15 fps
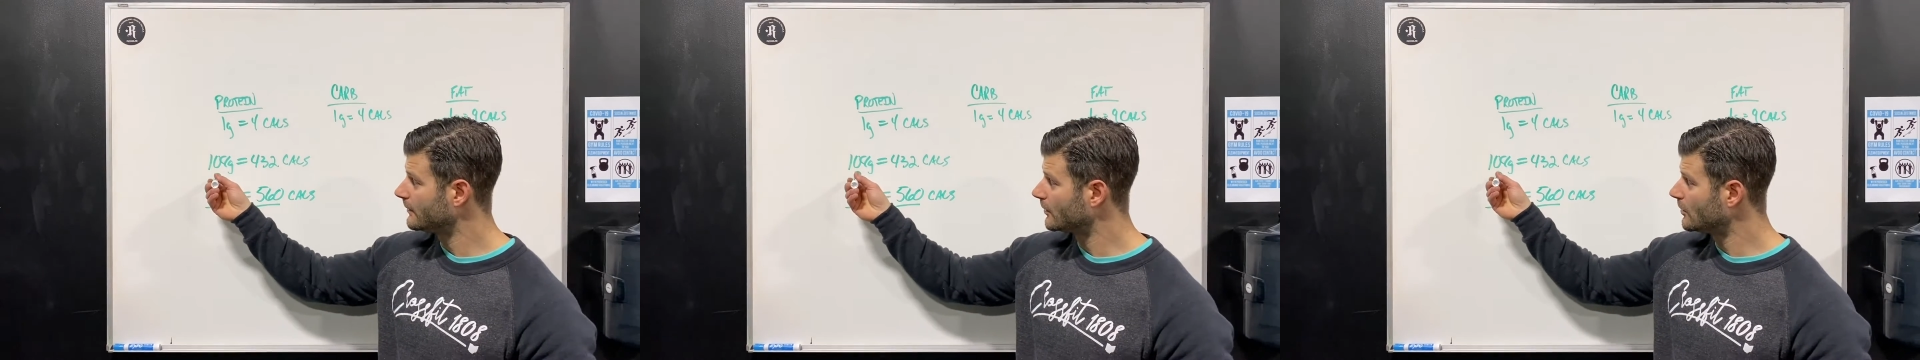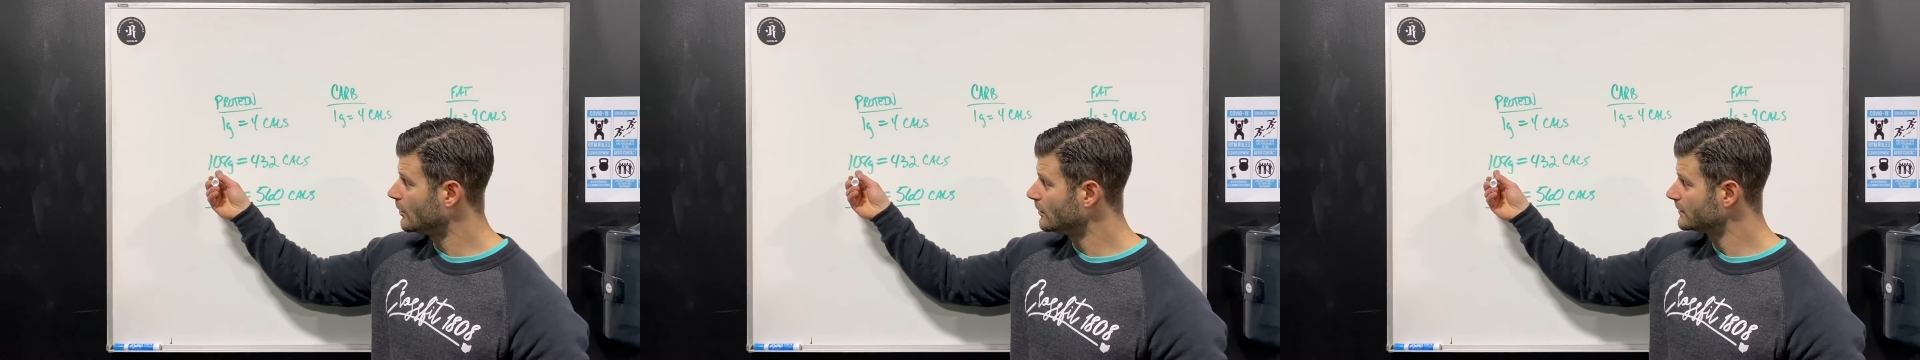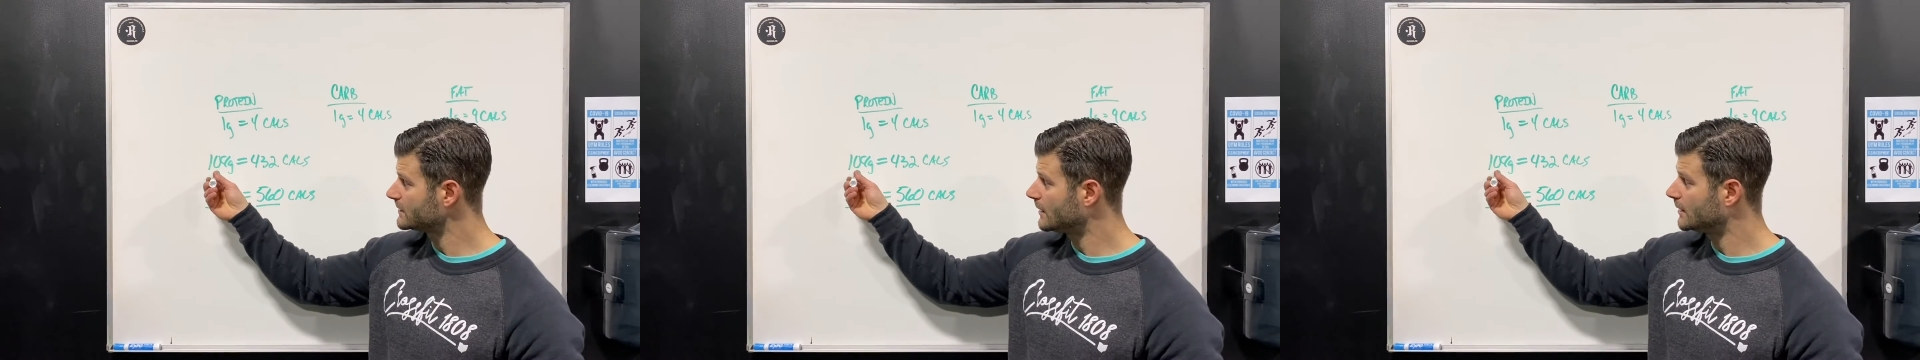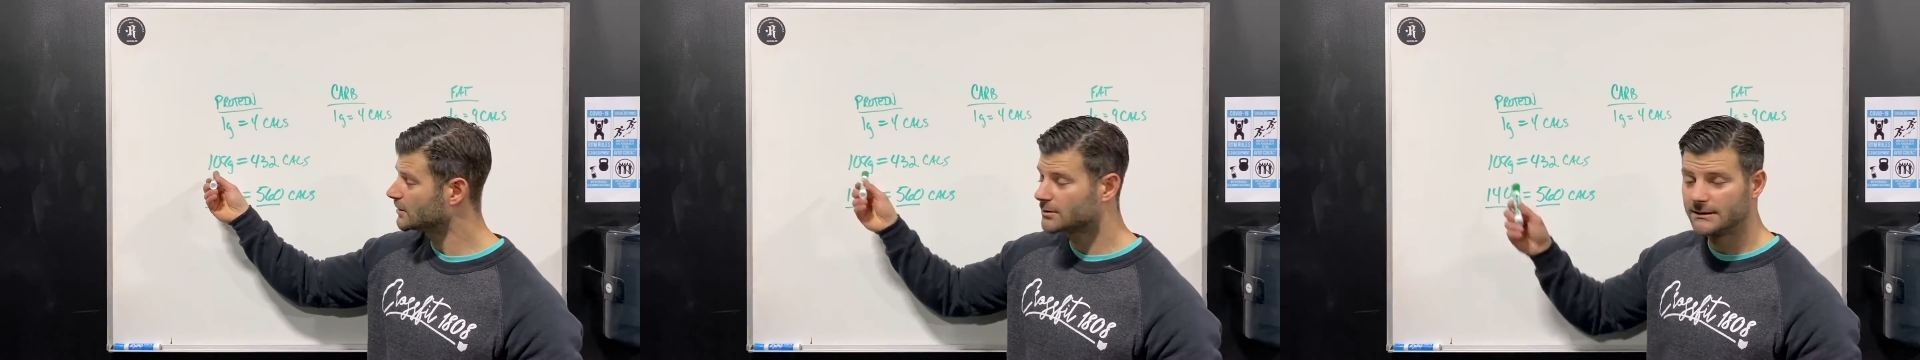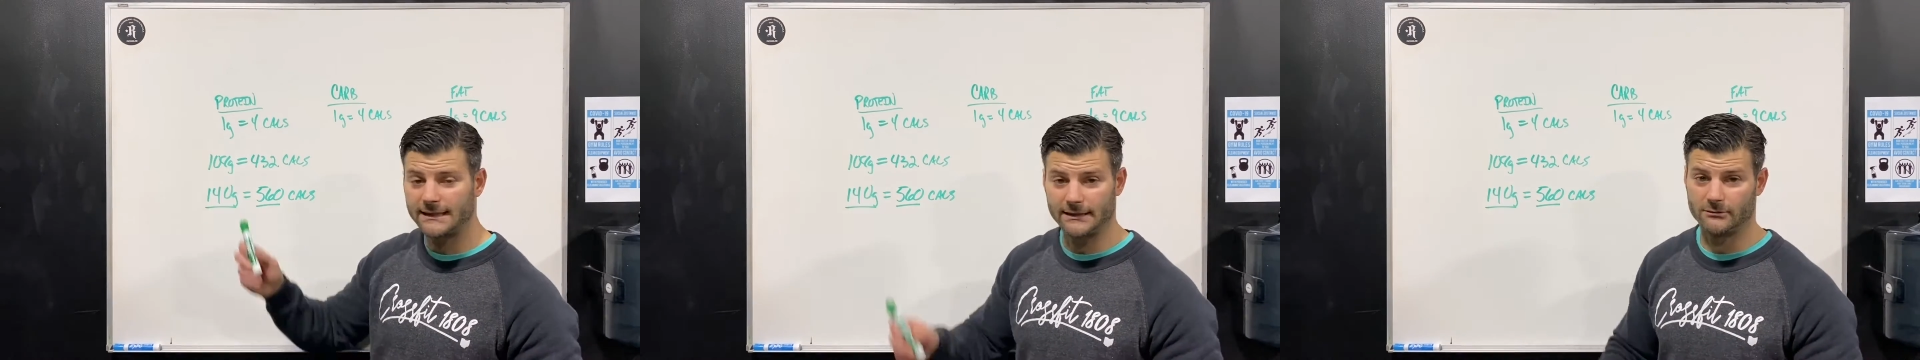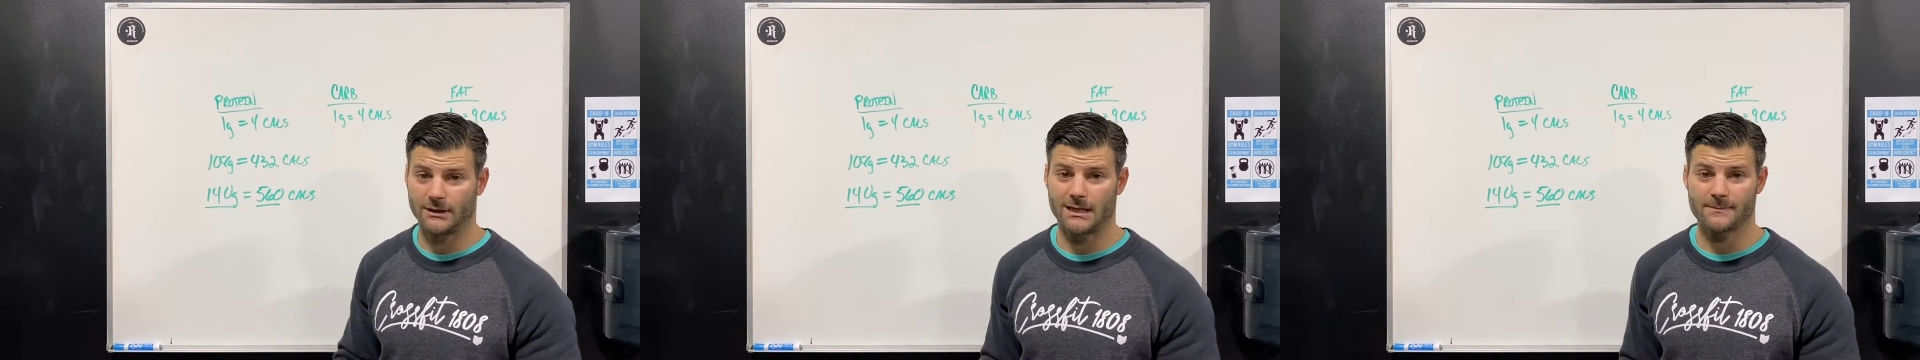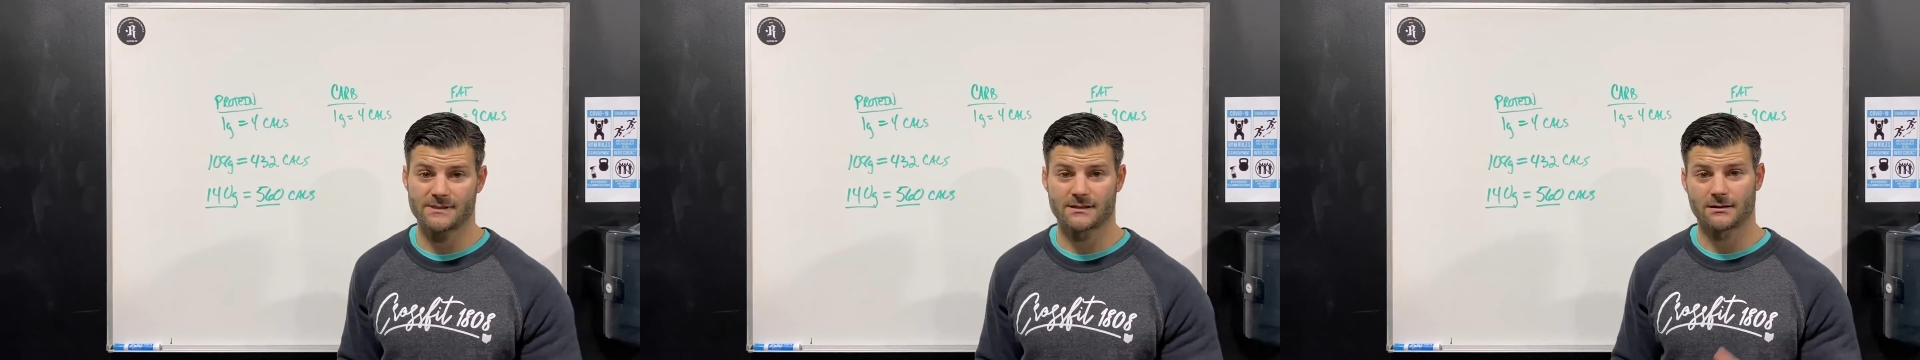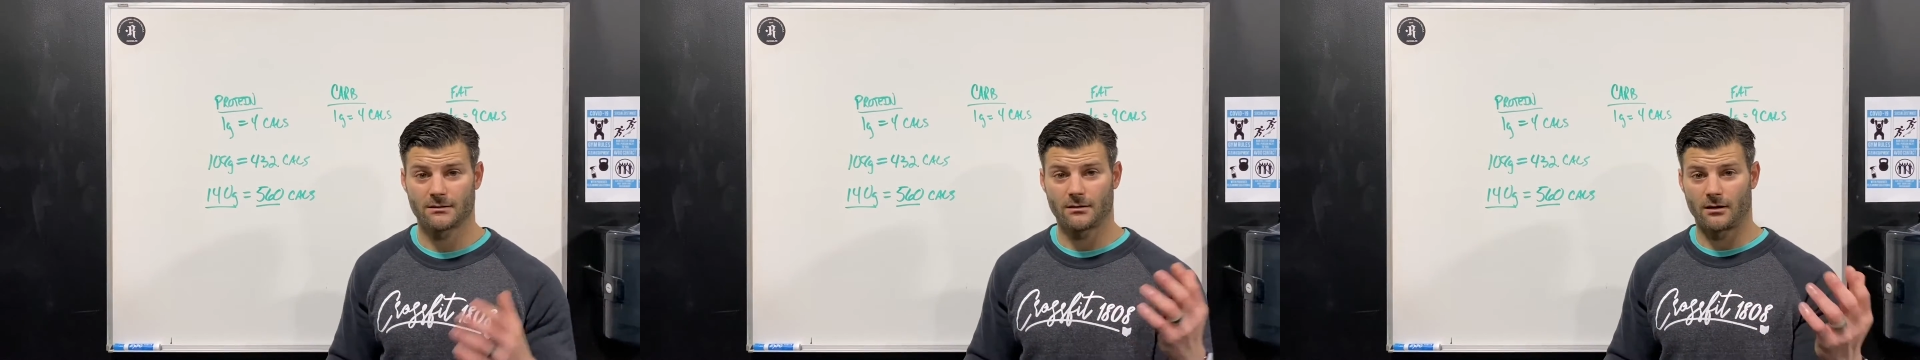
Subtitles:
The goal is 108 grams